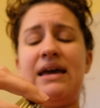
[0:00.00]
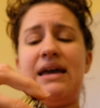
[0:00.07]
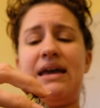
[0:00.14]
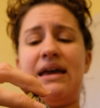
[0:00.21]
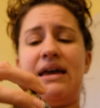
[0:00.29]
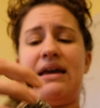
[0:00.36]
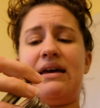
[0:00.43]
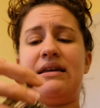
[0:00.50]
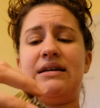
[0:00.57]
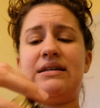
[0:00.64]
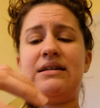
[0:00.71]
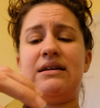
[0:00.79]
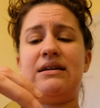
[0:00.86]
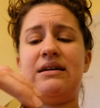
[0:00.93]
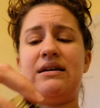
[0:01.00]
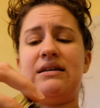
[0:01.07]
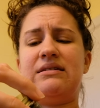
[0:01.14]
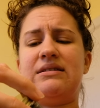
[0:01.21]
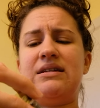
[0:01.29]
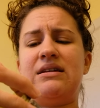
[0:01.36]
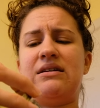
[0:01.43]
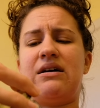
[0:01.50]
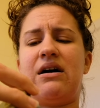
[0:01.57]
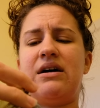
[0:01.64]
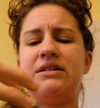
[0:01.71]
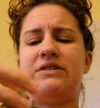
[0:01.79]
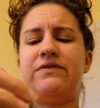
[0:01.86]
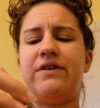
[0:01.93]
And it didn't
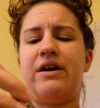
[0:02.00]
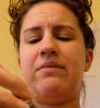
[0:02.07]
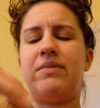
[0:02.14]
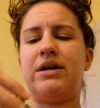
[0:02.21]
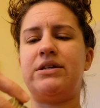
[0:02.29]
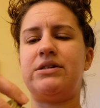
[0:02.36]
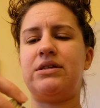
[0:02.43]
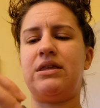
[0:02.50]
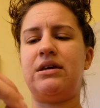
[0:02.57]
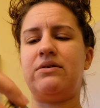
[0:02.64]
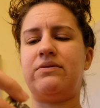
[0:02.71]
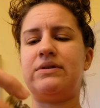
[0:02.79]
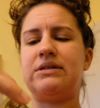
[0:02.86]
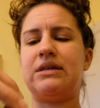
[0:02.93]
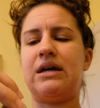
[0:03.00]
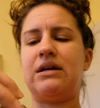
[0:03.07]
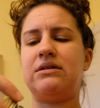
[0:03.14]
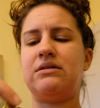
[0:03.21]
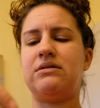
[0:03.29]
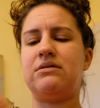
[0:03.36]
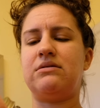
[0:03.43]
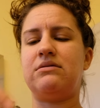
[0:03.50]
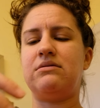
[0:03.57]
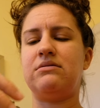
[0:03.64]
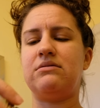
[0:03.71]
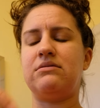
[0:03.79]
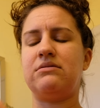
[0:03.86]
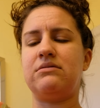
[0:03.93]
cost very much. I think it was like
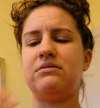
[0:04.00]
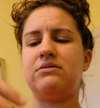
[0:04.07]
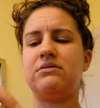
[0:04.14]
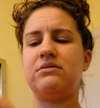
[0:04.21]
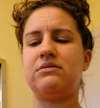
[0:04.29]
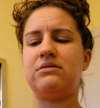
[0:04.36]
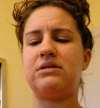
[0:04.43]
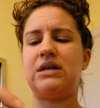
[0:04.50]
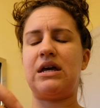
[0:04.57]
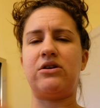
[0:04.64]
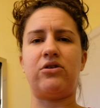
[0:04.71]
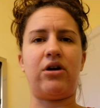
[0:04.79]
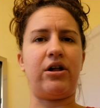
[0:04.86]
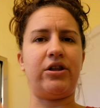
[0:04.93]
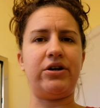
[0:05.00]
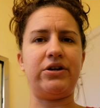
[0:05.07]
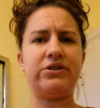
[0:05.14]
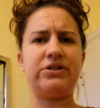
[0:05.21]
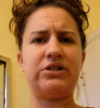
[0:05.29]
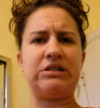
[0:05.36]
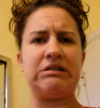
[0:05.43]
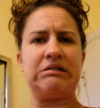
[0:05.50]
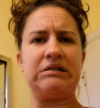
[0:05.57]
ten dollars.